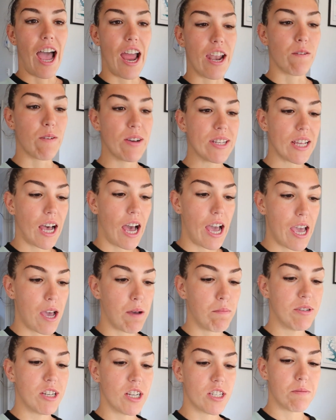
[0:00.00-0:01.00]
Anyways, I
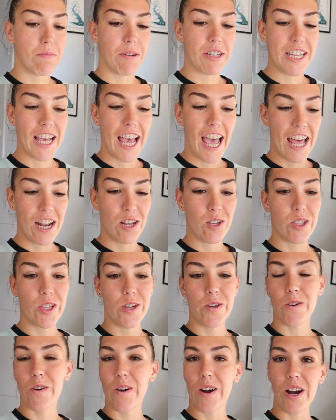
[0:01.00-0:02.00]
am just about to head out
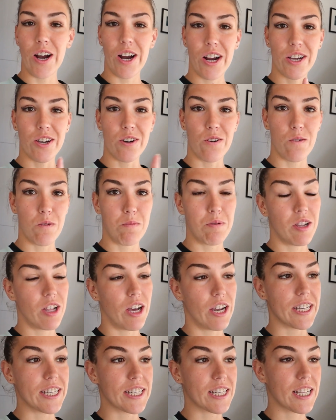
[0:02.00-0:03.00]
the door, go to a
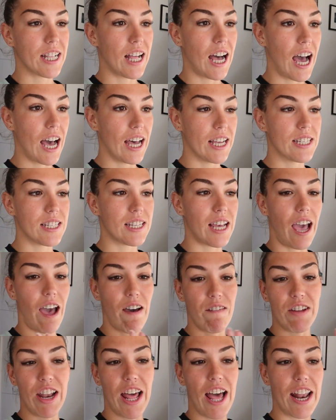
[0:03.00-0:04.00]
Pilates class. I
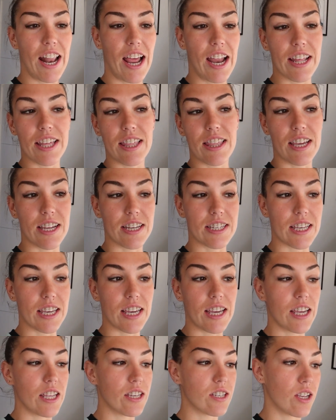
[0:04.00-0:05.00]
haven't had anything
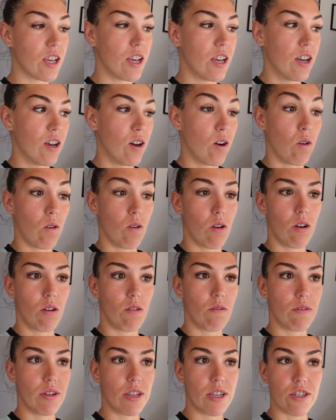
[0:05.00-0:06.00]
to eat
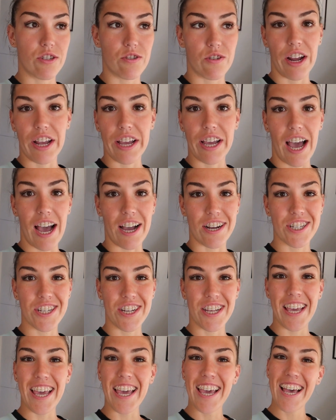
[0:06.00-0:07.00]
or really drink
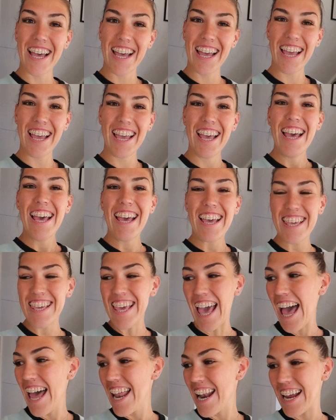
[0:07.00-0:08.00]
actually
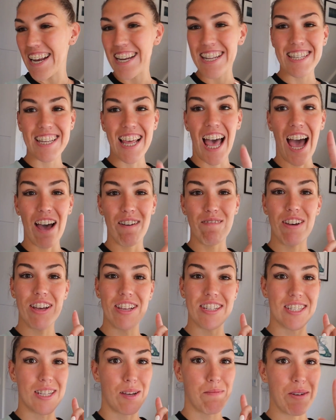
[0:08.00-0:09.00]
yet. I need to
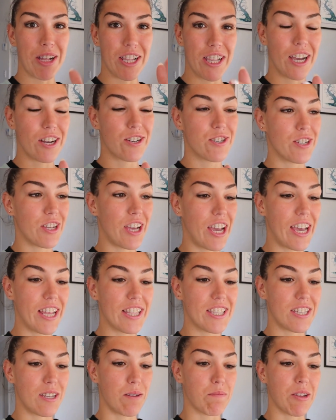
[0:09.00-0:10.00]
have some
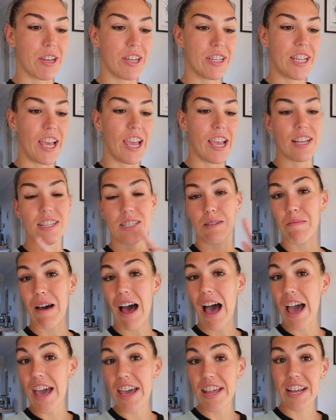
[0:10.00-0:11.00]
electrolytes. I'm gonna take some
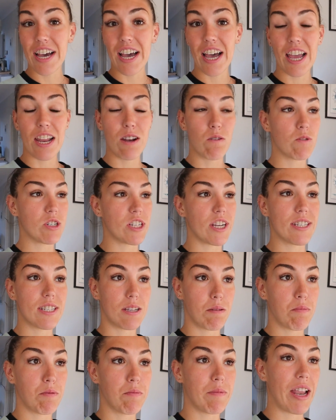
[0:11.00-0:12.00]
iodine, which I
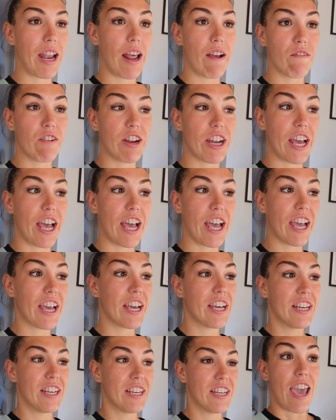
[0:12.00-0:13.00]
supplement every
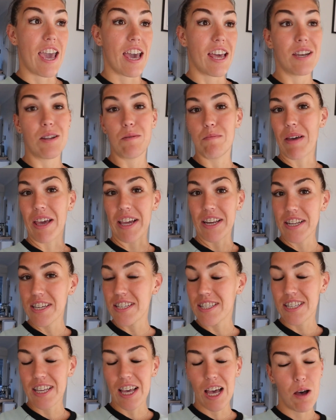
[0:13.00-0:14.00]
day, and
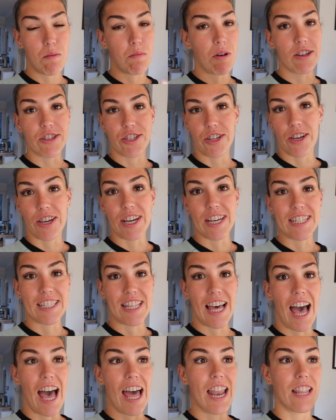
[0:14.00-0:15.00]
magnesium. I'll show you guys
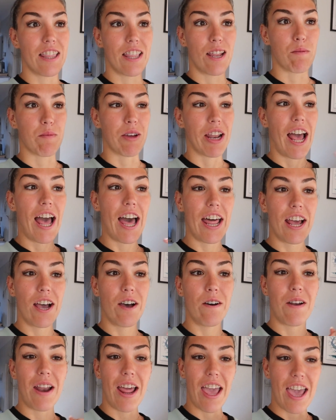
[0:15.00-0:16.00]
that. Then I'm gonna head
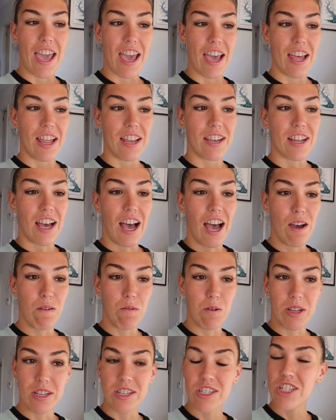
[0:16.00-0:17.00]
out and I
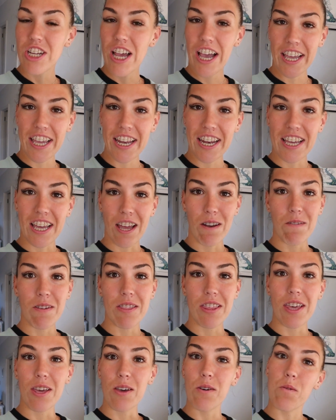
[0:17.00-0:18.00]
will check in again
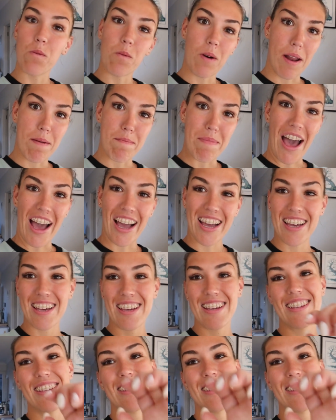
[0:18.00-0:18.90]
with you when I'm back.